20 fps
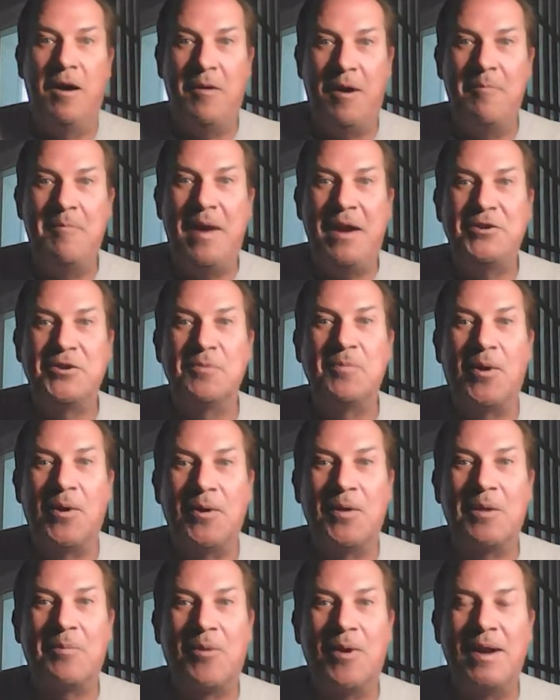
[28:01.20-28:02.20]
a major part
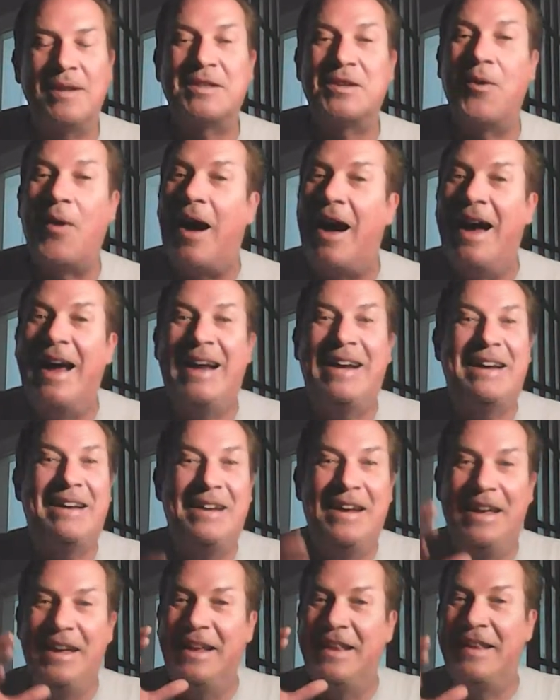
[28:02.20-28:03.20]
of the process. So I
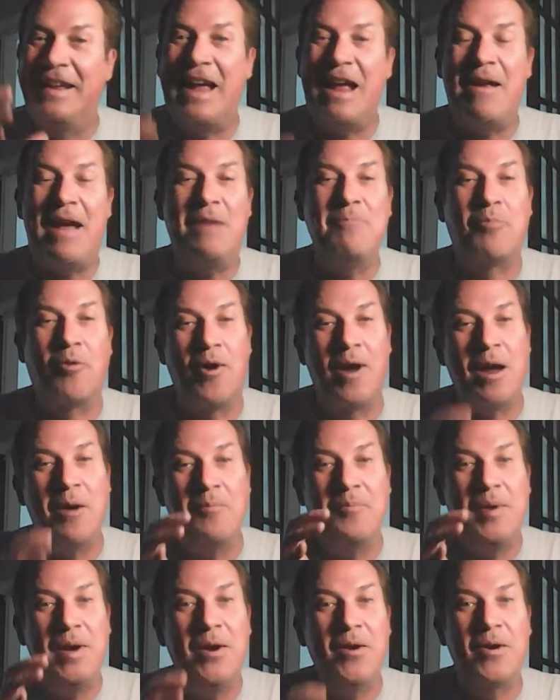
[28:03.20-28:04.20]
had brought
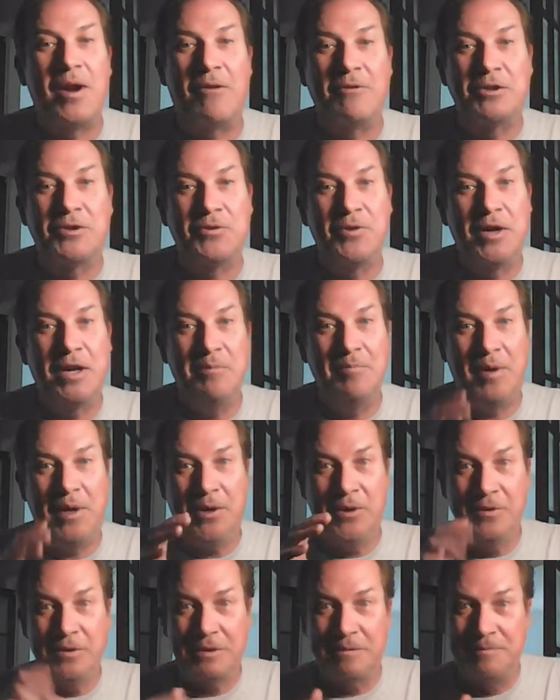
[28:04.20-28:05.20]
out beer, and I was drinking
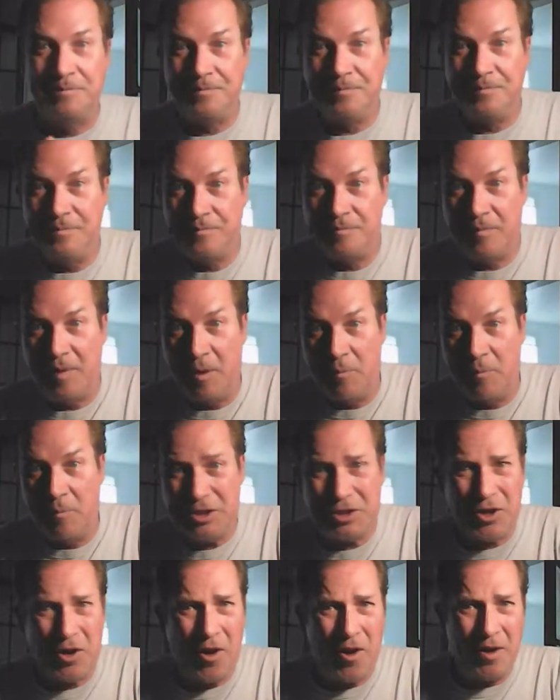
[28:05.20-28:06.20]
beers, and we're
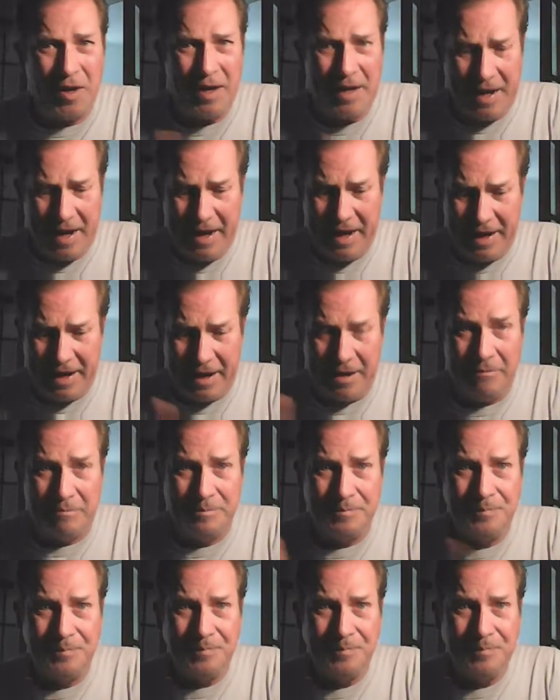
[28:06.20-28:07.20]
just talking, hanging
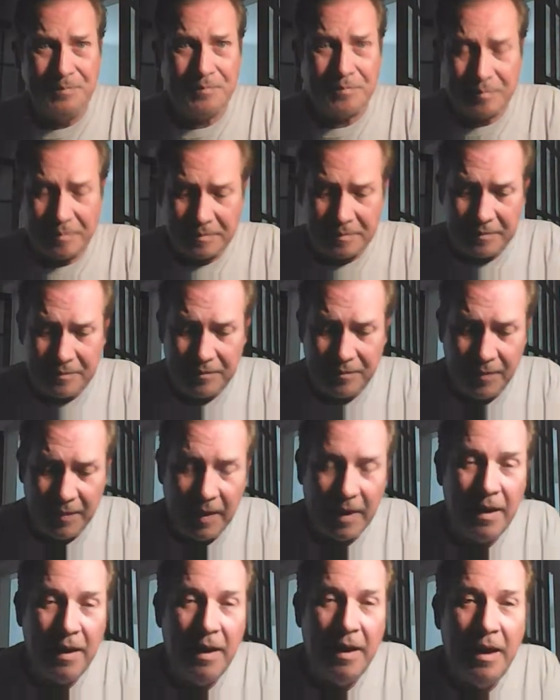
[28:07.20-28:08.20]
out.
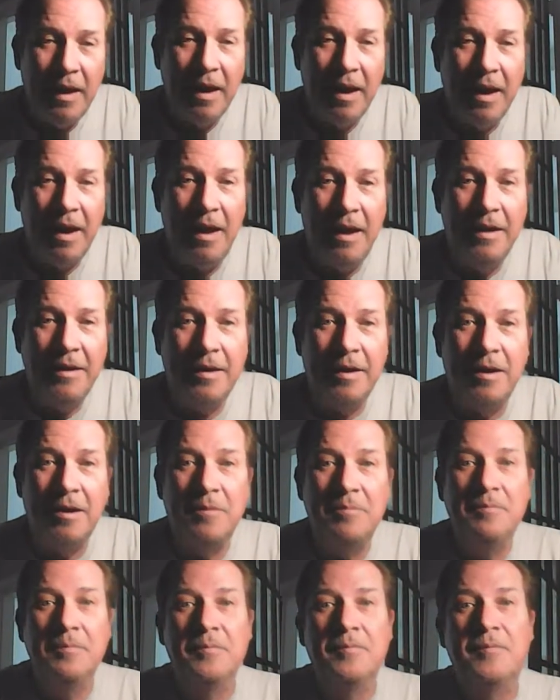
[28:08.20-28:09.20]
And
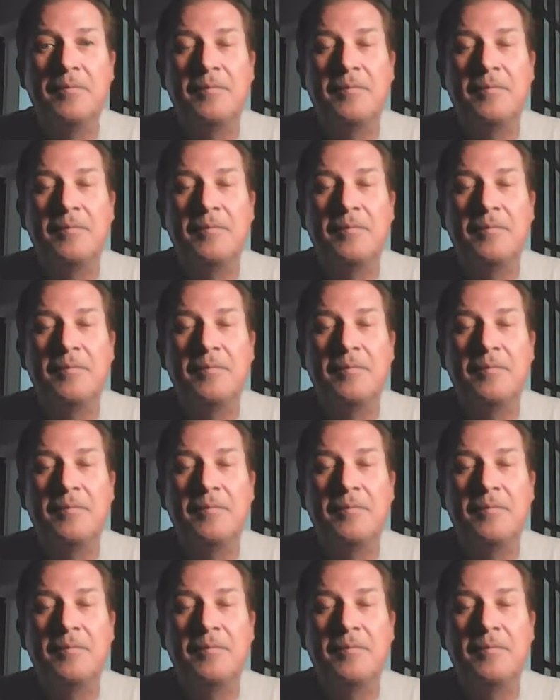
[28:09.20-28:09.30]
then